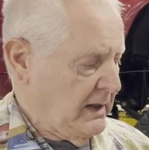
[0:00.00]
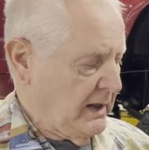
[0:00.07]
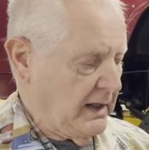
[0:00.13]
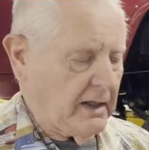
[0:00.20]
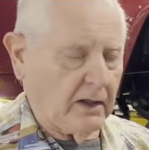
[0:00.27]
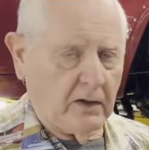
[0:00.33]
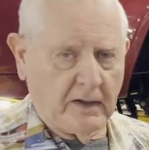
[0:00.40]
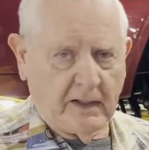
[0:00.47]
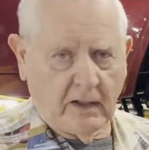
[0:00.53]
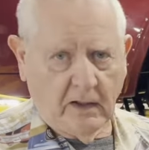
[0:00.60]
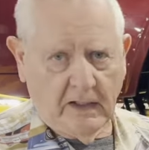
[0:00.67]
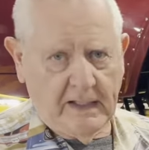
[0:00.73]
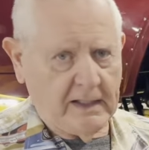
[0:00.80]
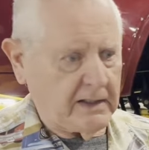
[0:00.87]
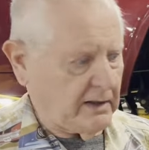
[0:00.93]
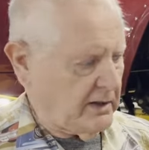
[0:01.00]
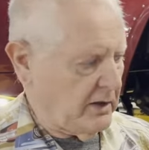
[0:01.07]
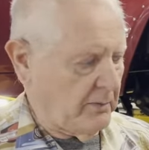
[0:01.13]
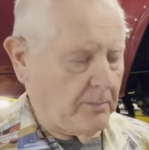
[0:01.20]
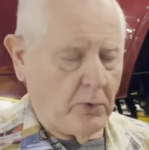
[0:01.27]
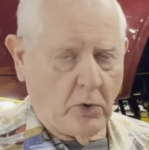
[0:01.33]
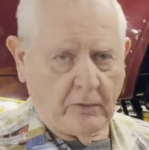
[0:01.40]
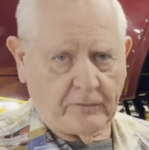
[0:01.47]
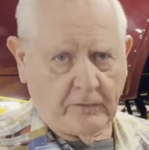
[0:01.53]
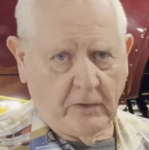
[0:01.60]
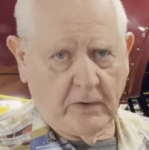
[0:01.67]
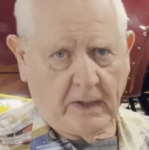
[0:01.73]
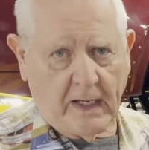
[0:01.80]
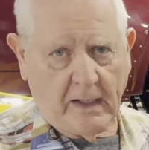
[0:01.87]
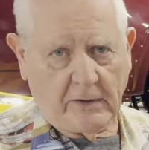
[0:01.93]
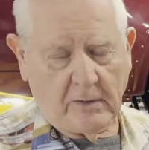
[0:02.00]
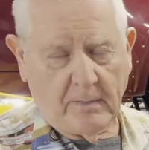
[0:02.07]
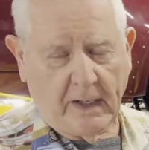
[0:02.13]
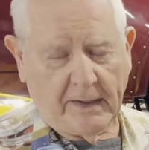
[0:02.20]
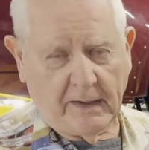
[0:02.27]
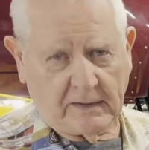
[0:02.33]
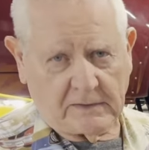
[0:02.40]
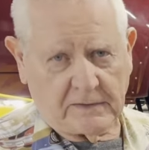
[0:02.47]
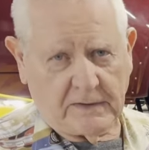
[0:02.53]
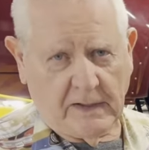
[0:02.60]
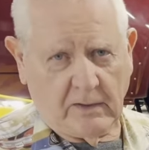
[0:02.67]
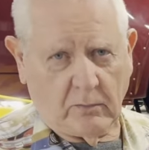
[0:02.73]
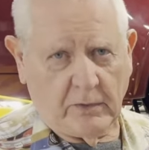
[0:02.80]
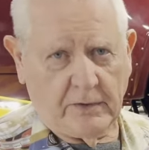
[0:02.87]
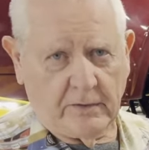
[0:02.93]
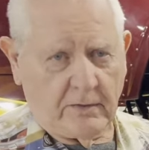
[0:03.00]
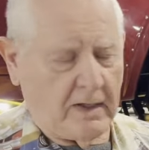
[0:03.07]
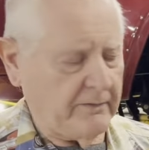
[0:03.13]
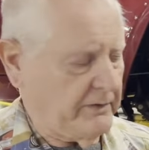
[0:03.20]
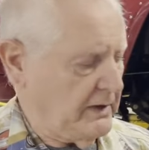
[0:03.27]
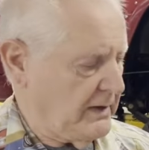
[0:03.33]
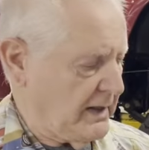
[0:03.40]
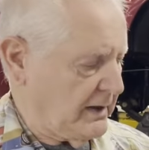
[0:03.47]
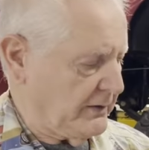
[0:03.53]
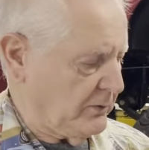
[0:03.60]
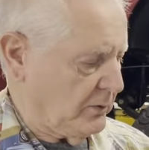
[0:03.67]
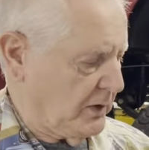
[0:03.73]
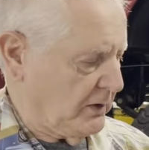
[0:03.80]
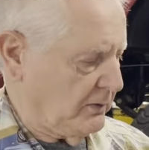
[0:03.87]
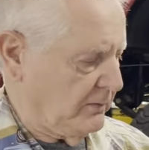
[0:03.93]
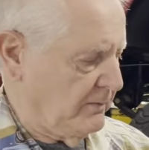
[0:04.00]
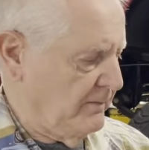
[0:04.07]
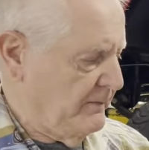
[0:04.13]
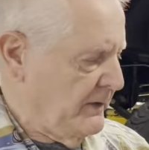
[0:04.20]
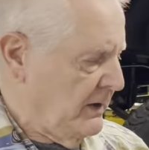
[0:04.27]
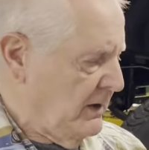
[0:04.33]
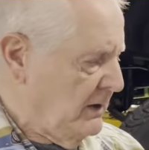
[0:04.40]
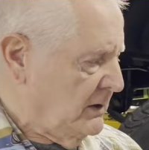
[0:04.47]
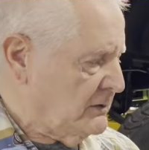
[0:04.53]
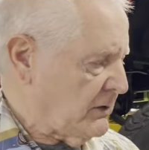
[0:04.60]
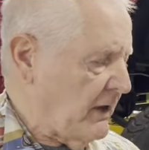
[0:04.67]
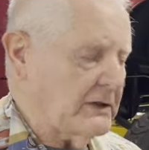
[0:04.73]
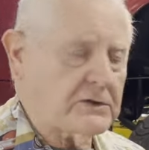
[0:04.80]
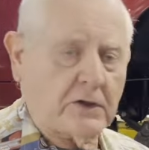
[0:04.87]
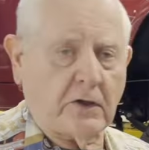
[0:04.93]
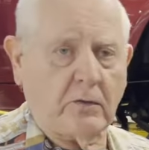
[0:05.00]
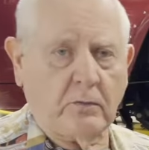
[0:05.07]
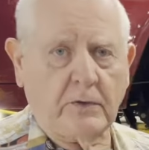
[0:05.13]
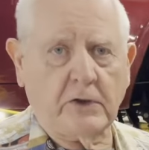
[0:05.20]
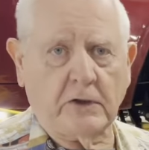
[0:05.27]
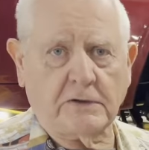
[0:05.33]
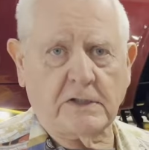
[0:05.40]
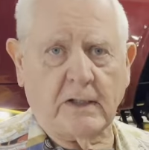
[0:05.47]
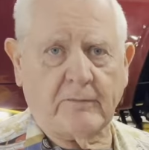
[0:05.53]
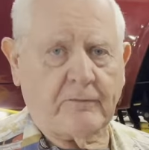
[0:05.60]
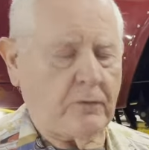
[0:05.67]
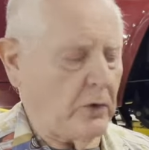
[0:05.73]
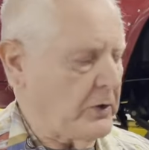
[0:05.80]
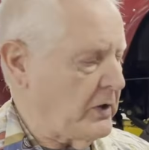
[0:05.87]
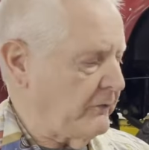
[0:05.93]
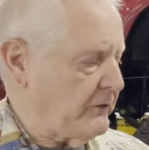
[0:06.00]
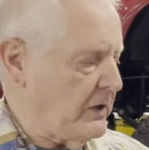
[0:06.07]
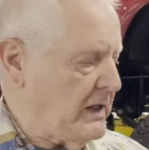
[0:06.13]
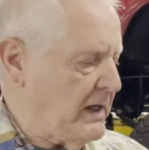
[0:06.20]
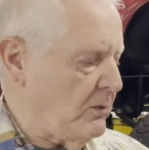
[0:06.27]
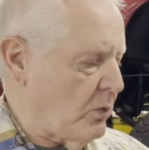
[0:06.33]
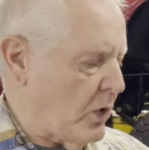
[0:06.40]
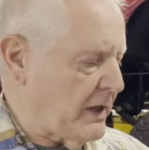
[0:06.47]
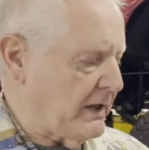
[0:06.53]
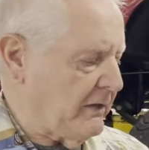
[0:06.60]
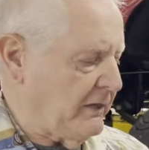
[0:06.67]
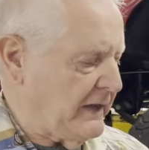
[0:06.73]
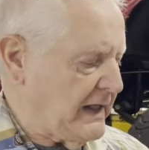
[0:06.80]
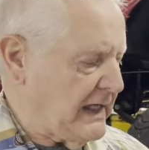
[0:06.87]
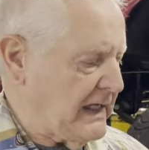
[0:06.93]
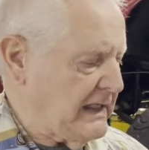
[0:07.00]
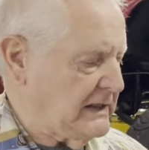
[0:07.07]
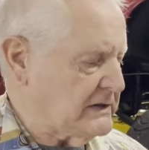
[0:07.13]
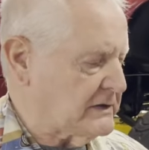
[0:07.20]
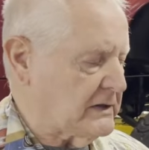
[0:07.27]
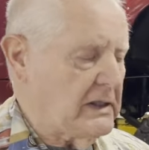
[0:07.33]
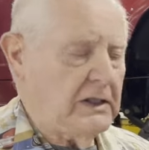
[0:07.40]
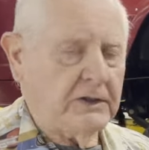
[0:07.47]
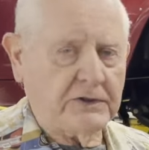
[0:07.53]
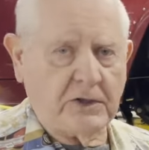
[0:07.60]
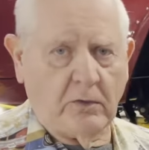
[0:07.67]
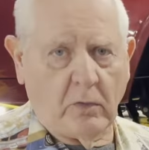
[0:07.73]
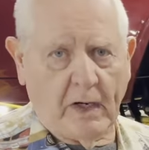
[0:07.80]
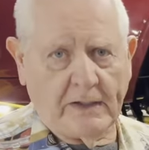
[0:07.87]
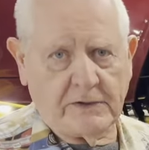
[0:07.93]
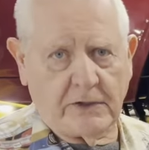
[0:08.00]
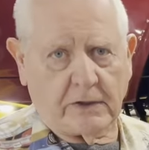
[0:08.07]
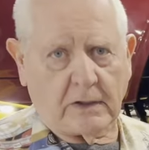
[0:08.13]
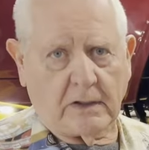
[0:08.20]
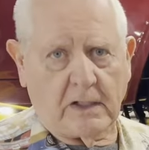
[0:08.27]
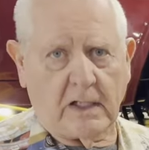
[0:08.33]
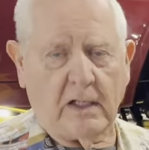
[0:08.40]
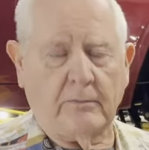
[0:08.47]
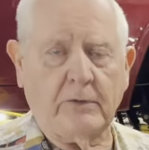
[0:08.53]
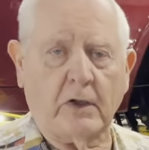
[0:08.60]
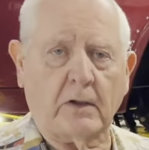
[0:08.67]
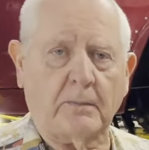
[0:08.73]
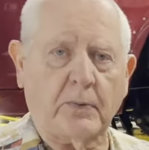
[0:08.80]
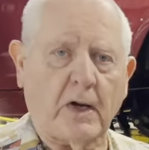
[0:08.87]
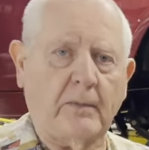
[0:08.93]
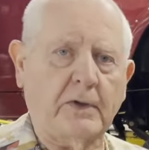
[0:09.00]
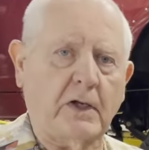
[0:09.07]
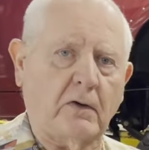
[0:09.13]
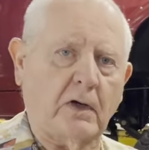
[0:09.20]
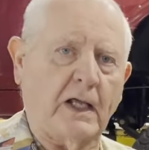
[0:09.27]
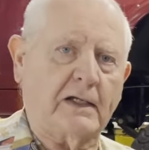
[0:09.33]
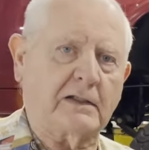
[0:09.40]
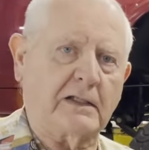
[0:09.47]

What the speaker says: it'll leak and it'll boil fluid out, and you might not see it when you're driving it down the road. So that's a good tip for you. If you need one of these, two ways you can get them. You could probably go to like